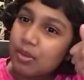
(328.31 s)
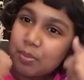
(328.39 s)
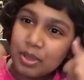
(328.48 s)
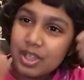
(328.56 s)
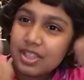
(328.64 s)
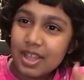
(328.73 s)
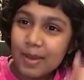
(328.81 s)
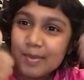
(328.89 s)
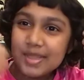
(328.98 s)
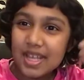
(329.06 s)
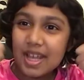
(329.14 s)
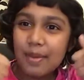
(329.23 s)
Put a
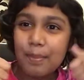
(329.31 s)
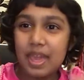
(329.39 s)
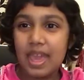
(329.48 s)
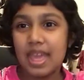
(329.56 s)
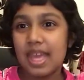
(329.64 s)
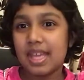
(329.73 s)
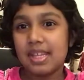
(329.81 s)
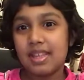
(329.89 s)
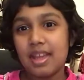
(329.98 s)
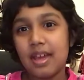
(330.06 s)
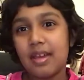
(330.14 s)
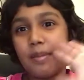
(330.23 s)
thumbs up and yeah.